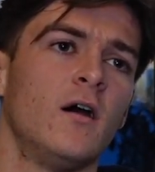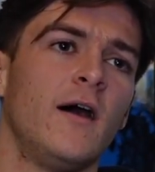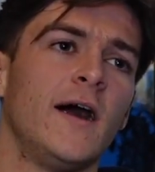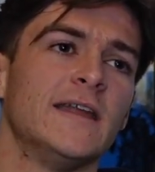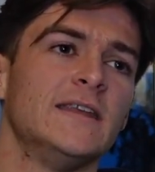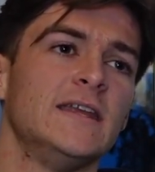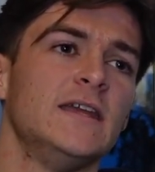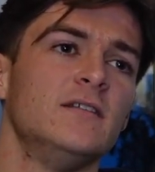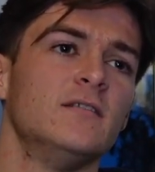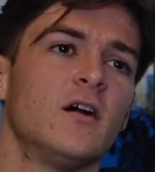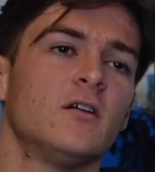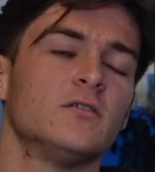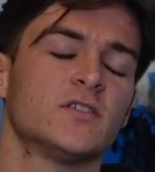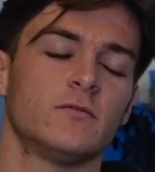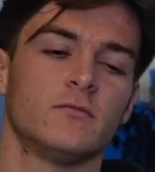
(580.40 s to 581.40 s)
I
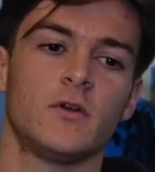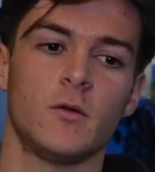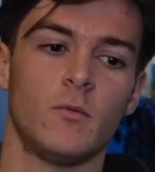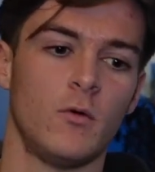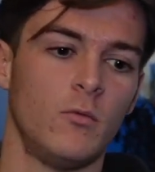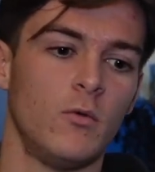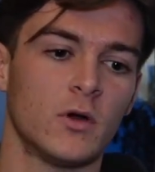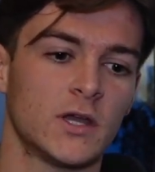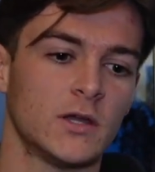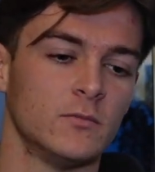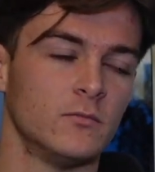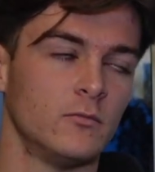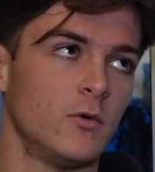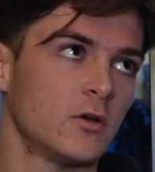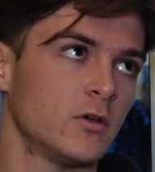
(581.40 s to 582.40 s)
was like, right, well, what
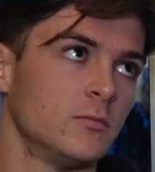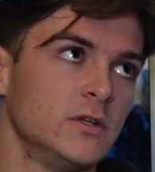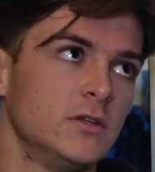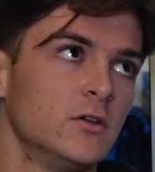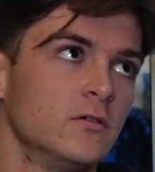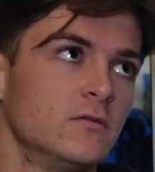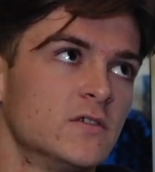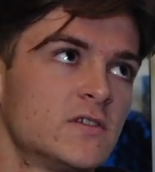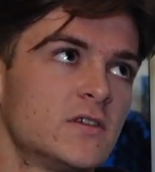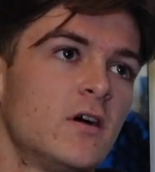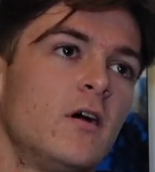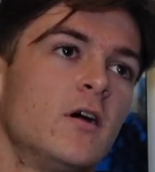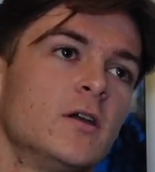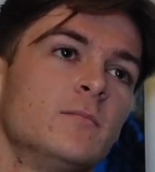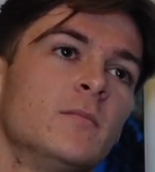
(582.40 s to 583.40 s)
can we do with this
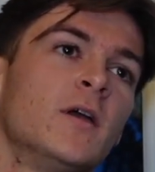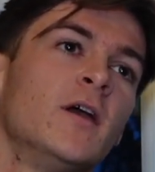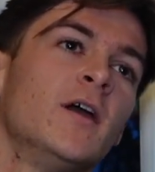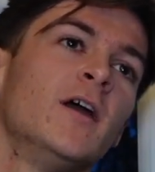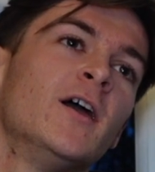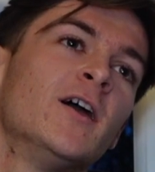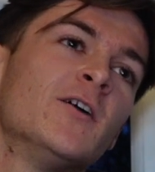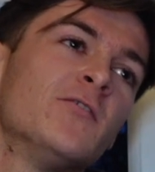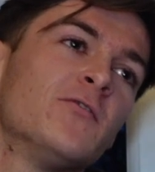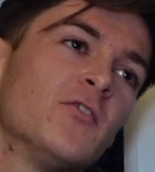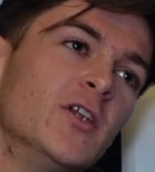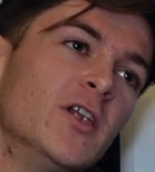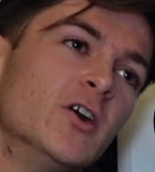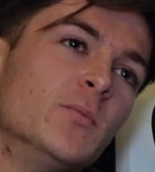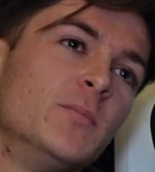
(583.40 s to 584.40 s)
time? Yeah.
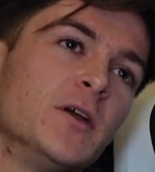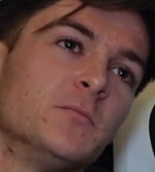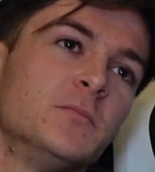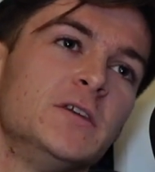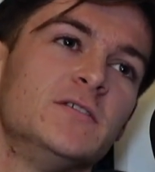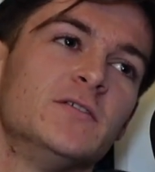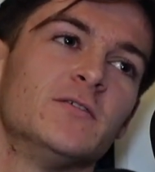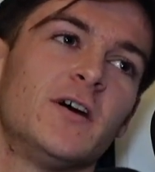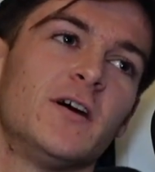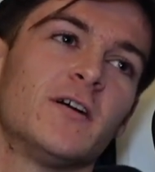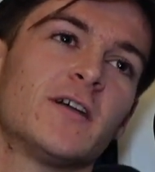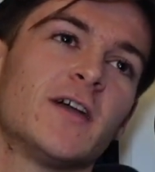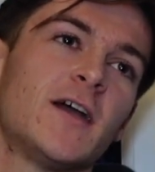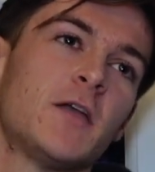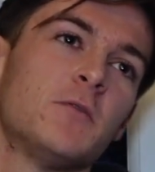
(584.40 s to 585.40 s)
For a little bit, we were
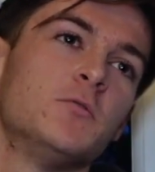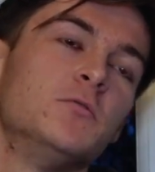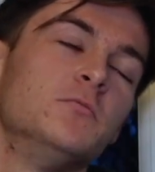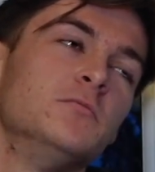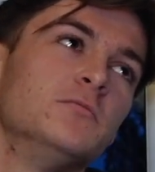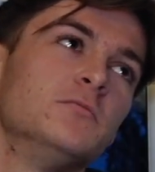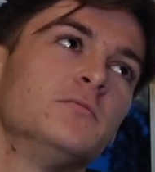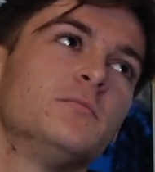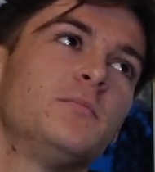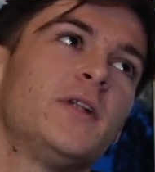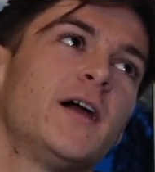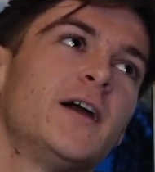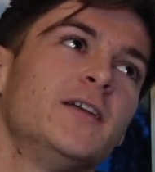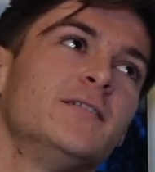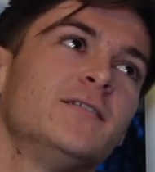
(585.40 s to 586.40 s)
like, okay, we'll
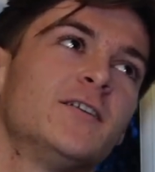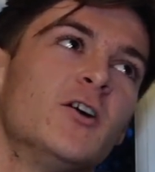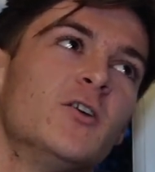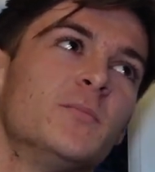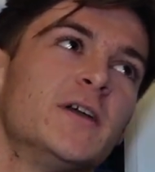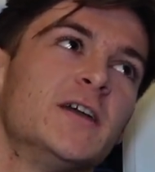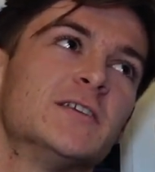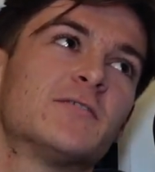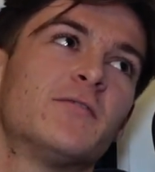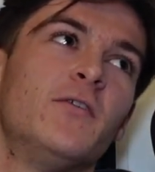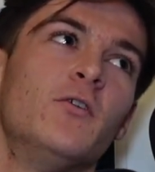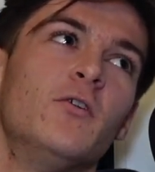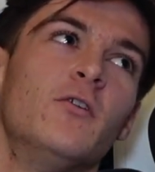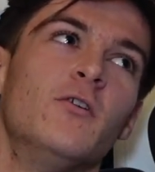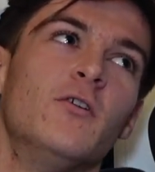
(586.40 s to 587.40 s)
go on
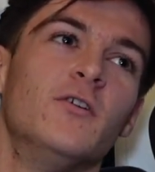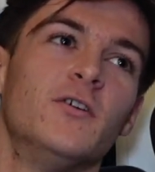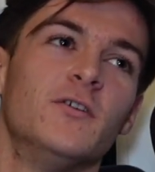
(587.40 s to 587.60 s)
PS4,